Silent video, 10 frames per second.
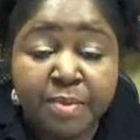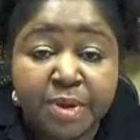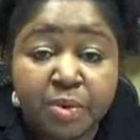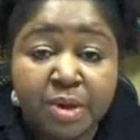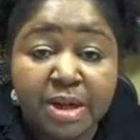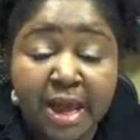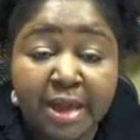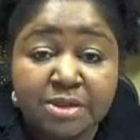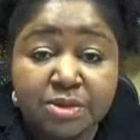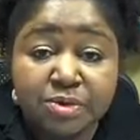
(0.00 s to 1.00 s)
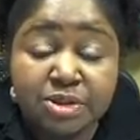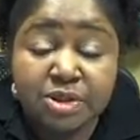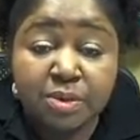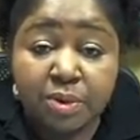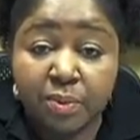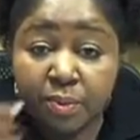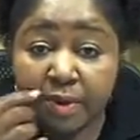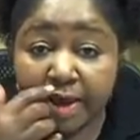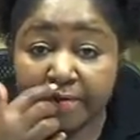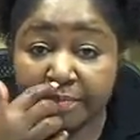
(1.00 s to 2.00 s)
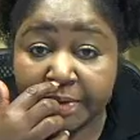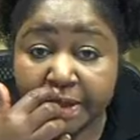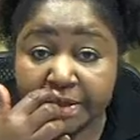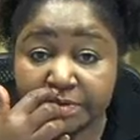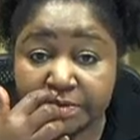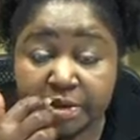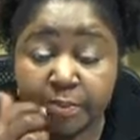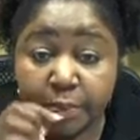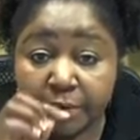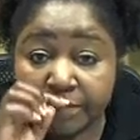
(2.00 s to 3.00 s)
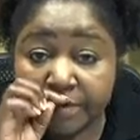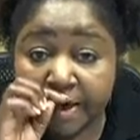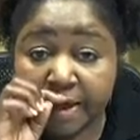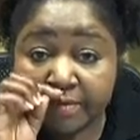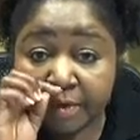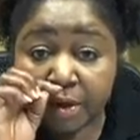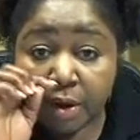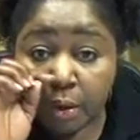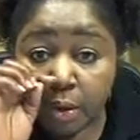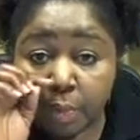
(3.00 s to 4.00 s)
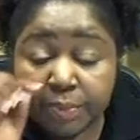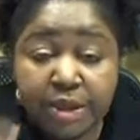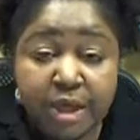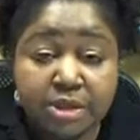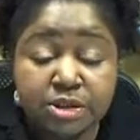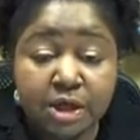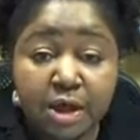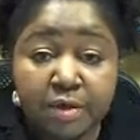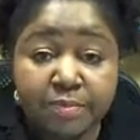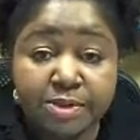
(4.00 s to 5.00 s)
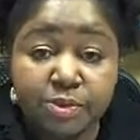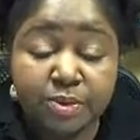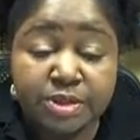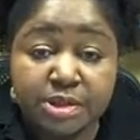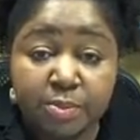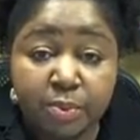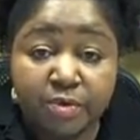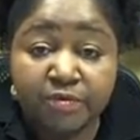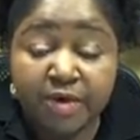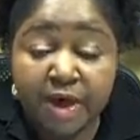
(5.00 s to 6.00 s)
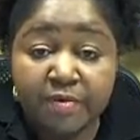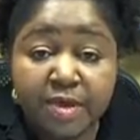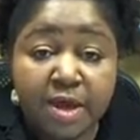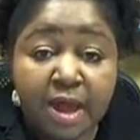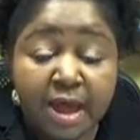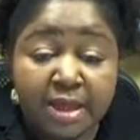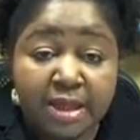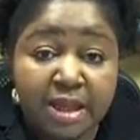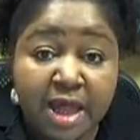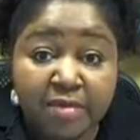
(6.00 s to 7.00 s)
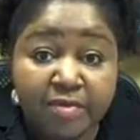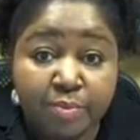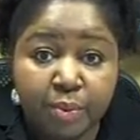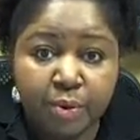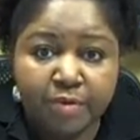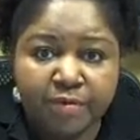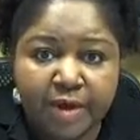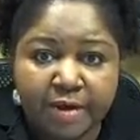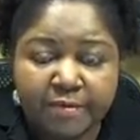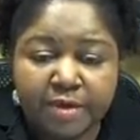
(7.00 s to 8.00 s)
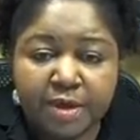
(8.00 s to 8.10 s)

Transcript: But a relaxer generally will have a pH of 10.5 or pH between 10.5 and 11.5.